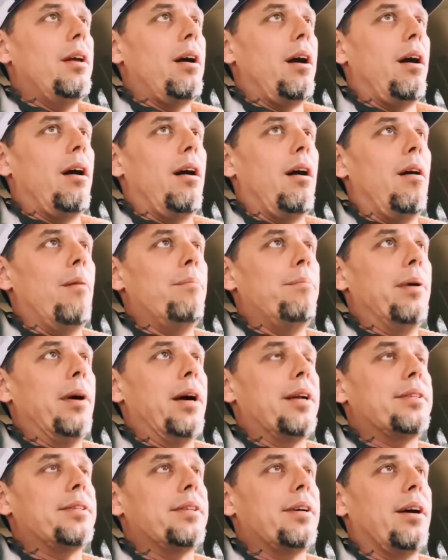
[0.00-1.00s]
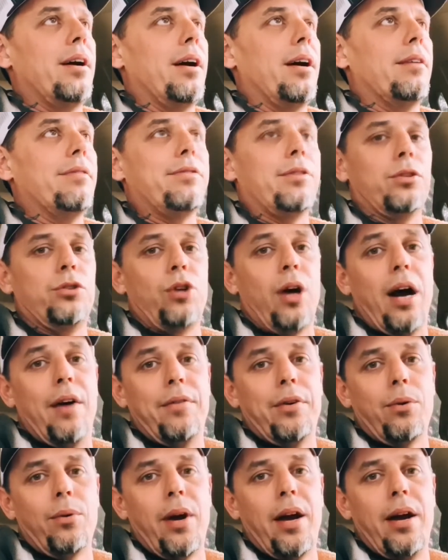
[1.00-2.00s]
But for
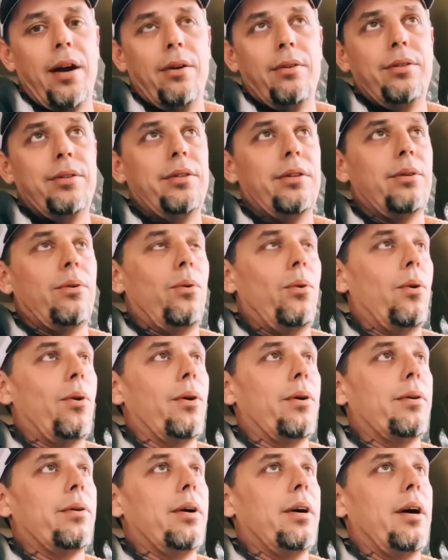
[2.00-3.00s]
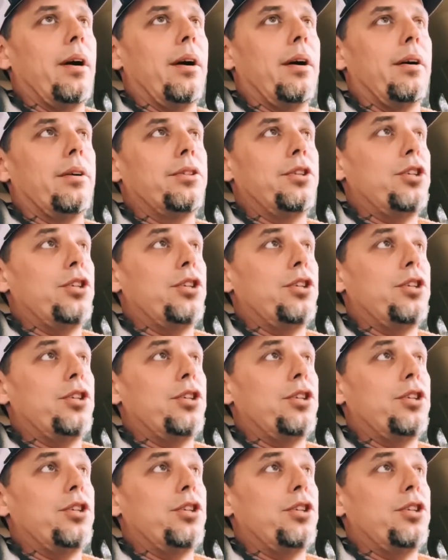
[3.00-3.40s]
driving around or